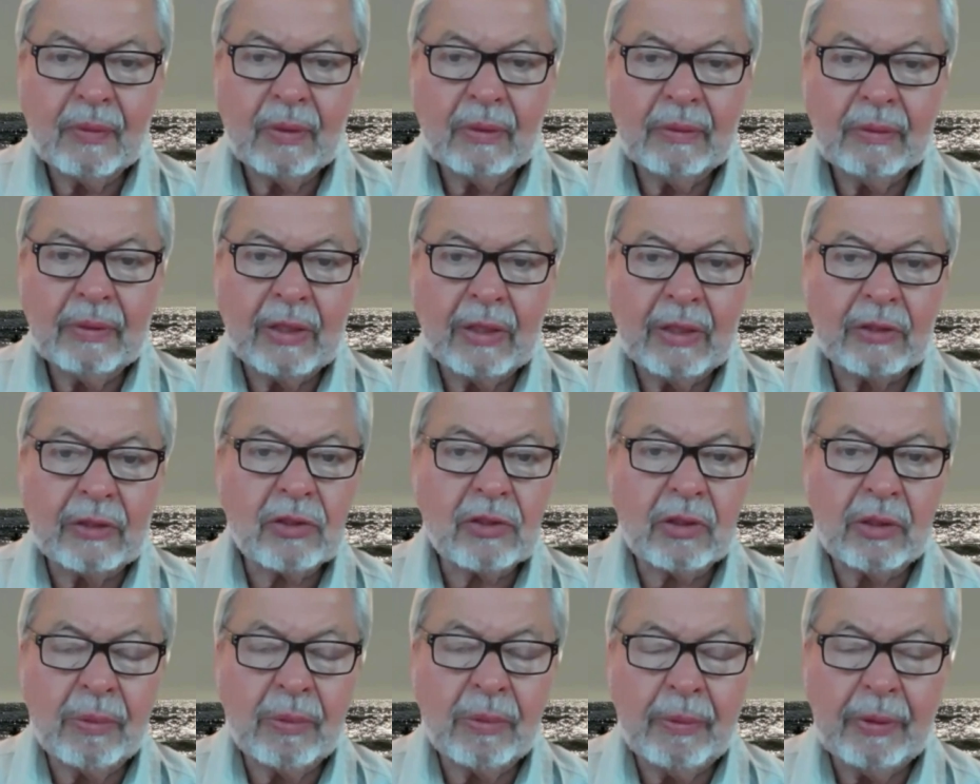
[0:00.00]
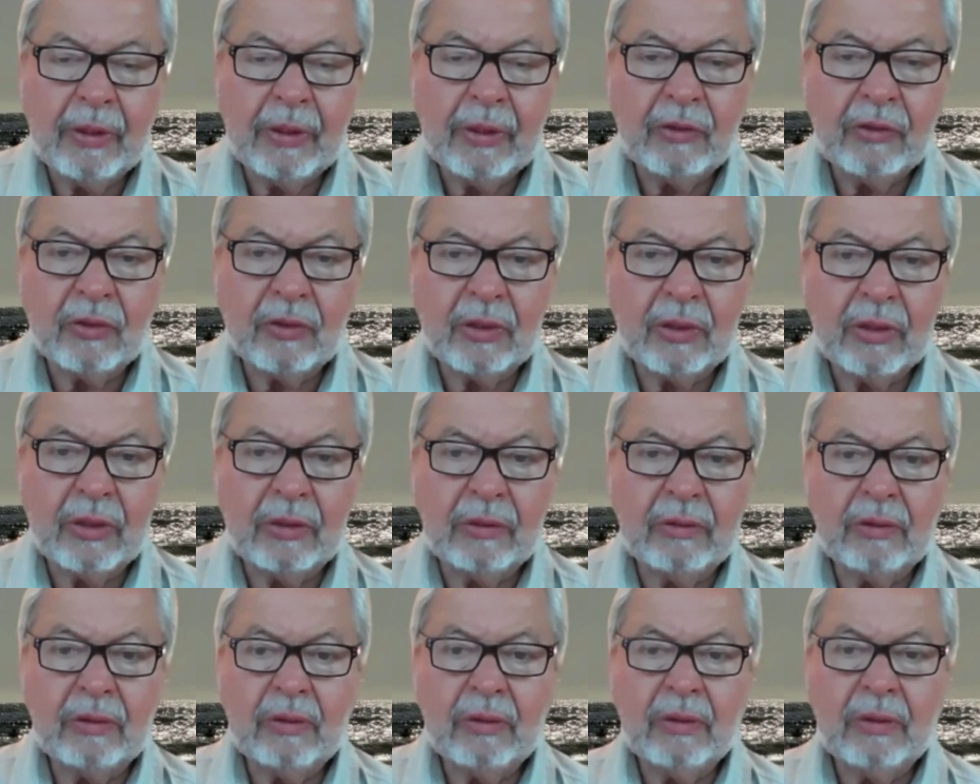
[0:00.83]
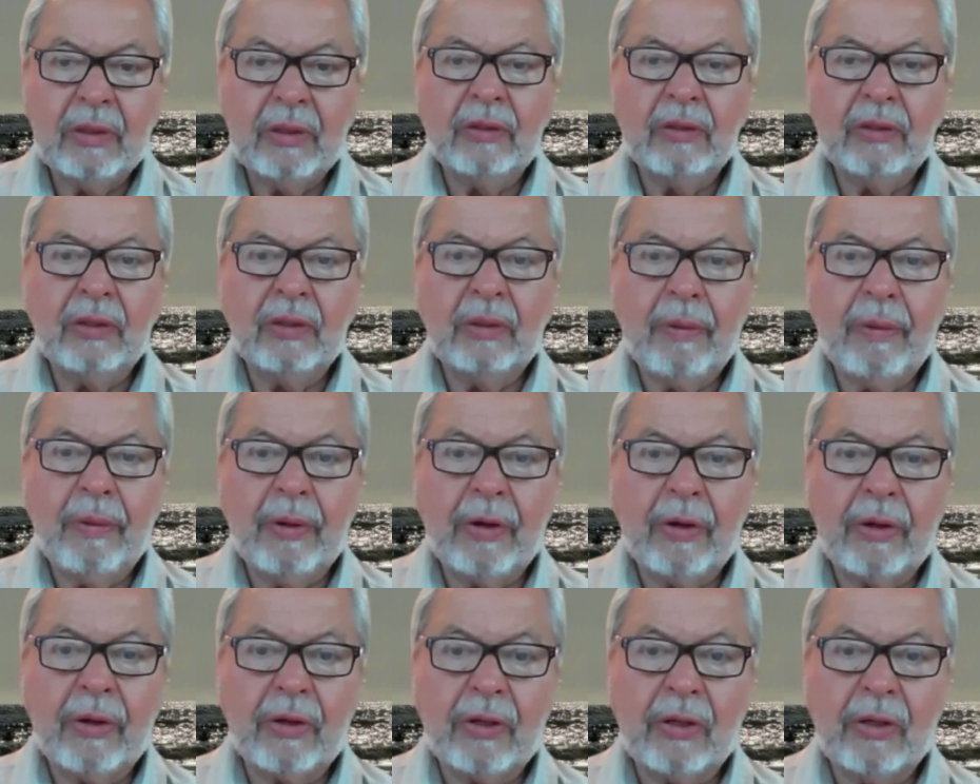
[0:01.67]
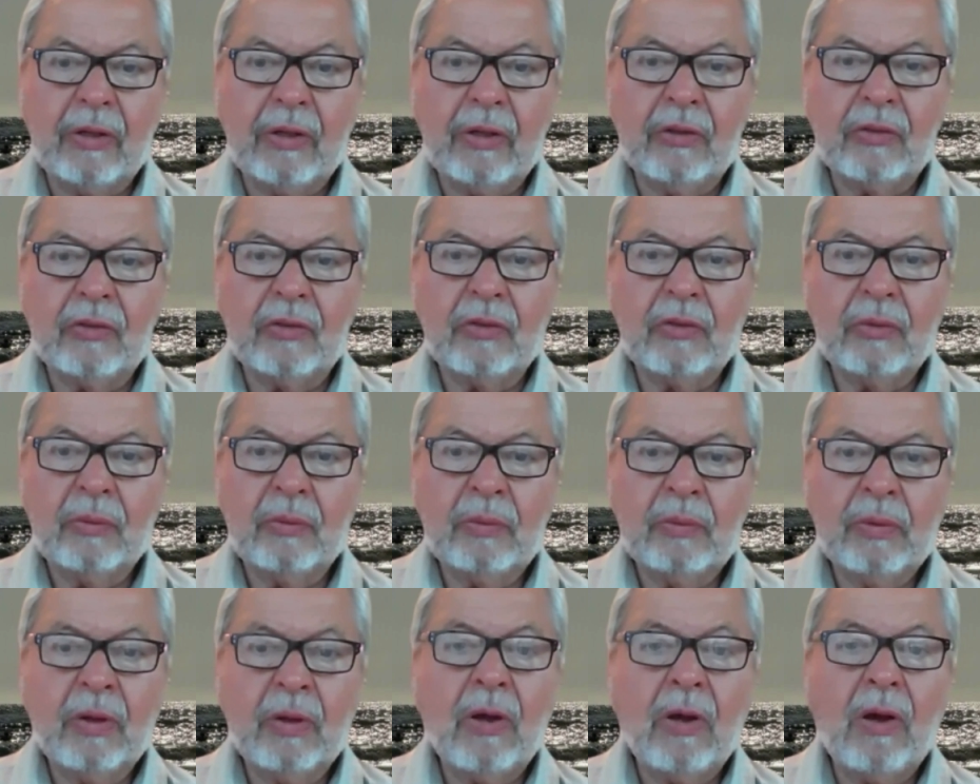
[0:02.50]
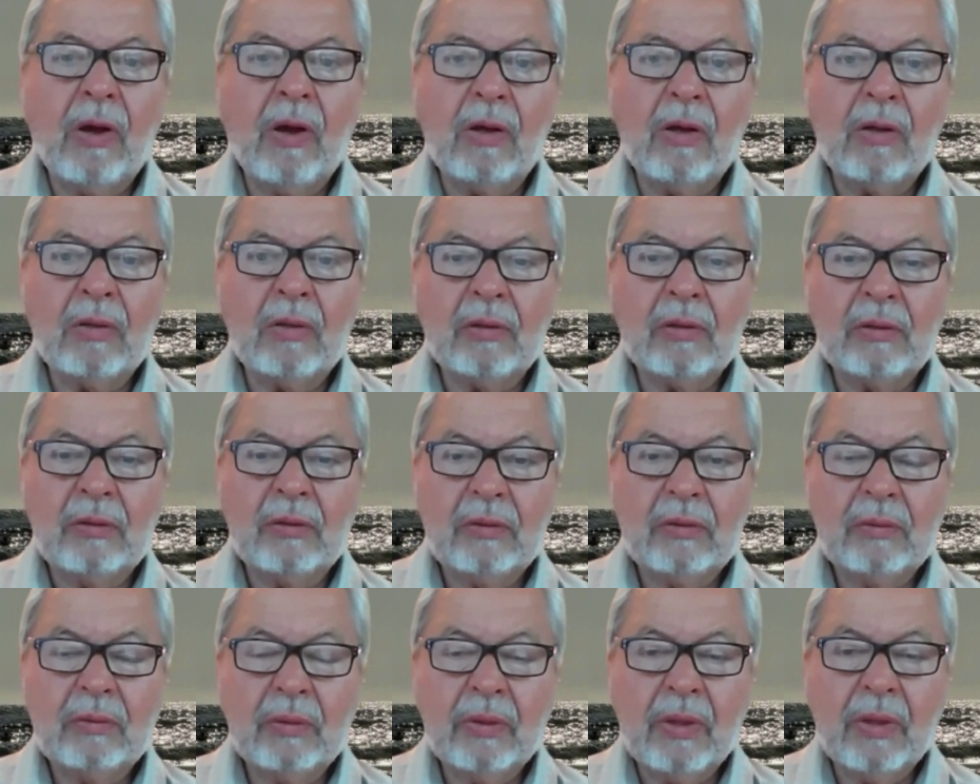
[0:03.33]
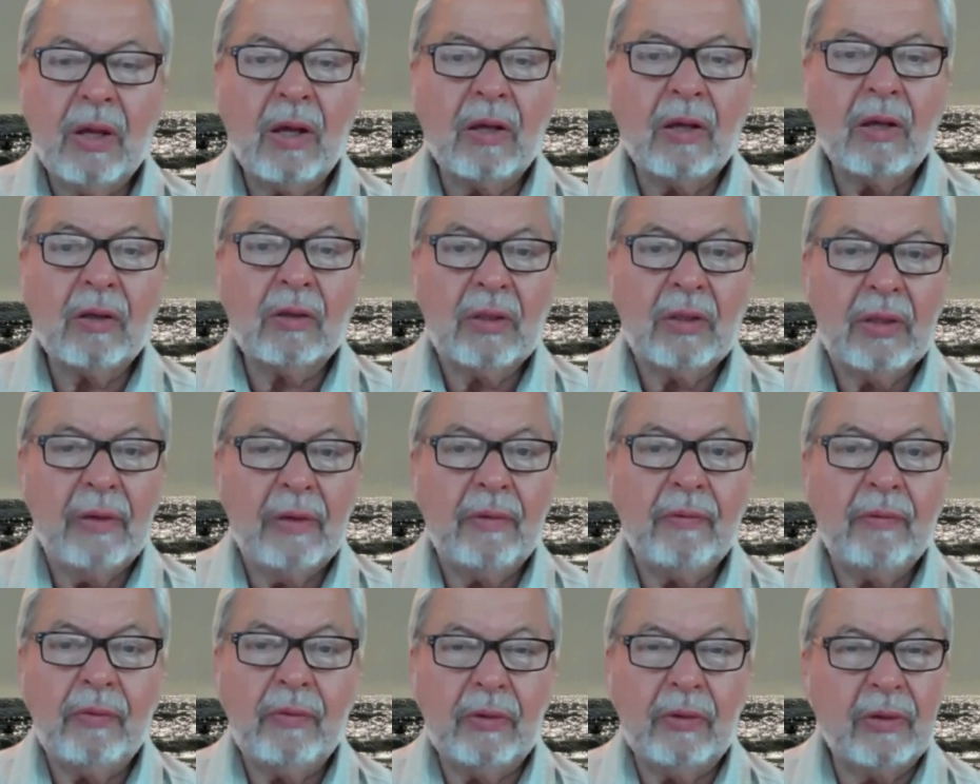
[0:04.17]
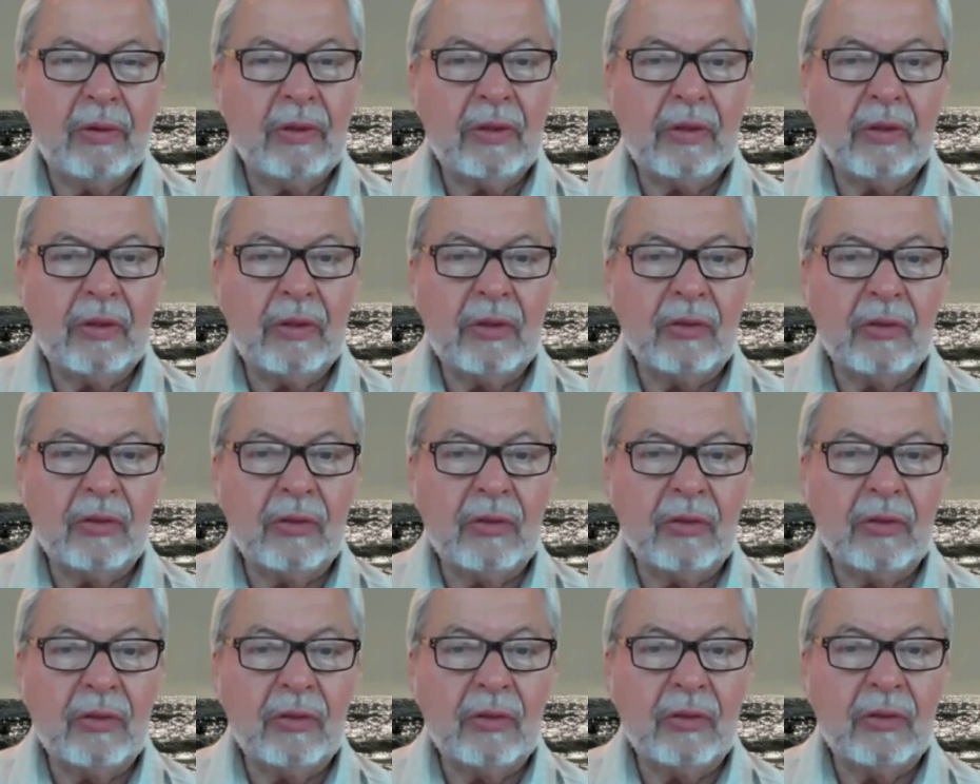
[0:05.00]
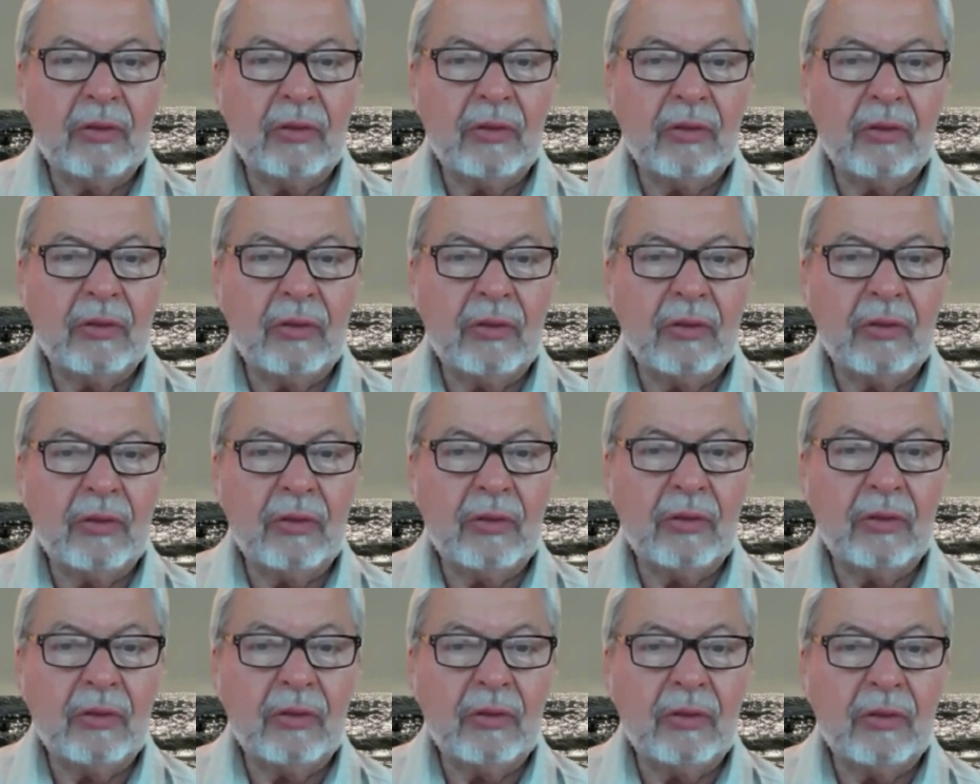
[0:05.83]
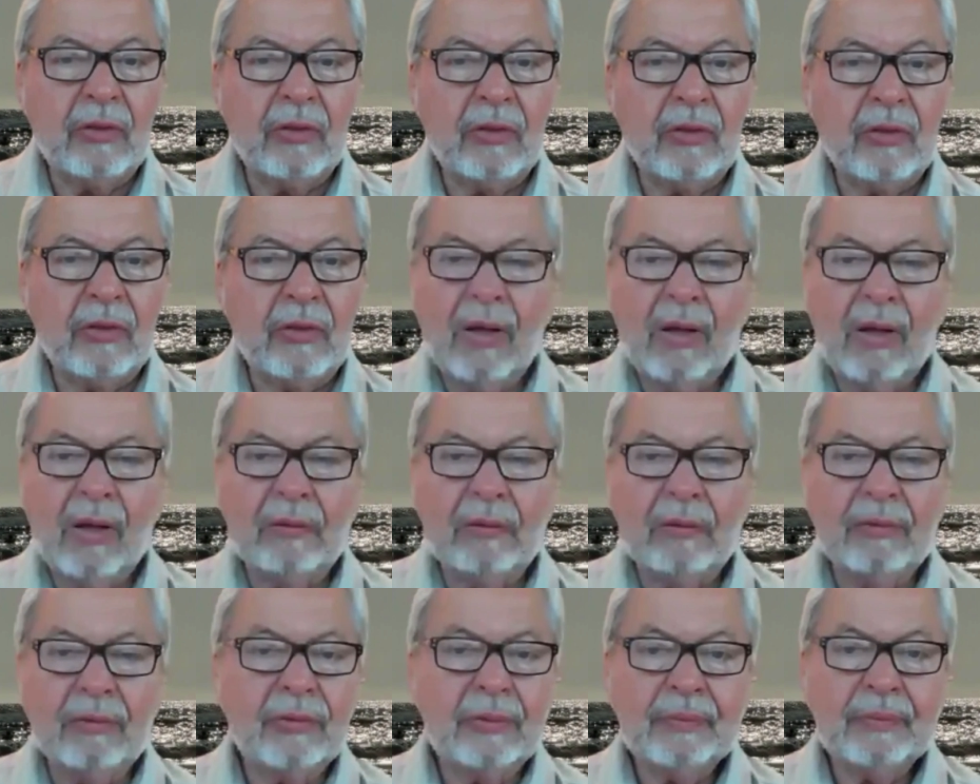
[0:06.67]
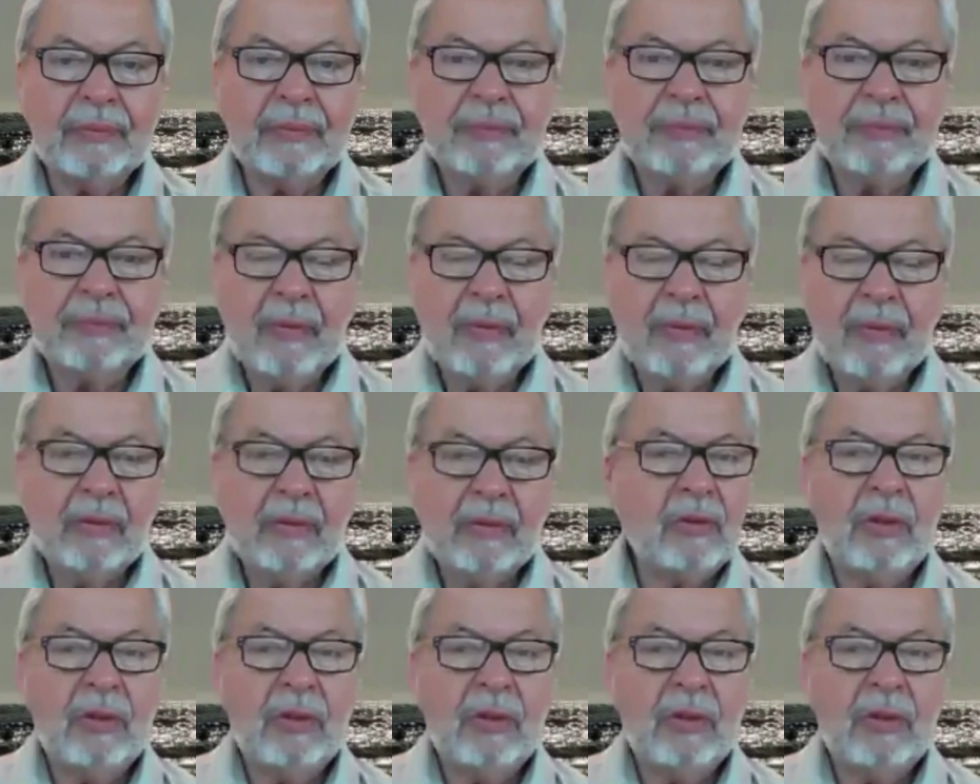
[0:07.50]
national committees in the Americas, we all live with this terrible legacy of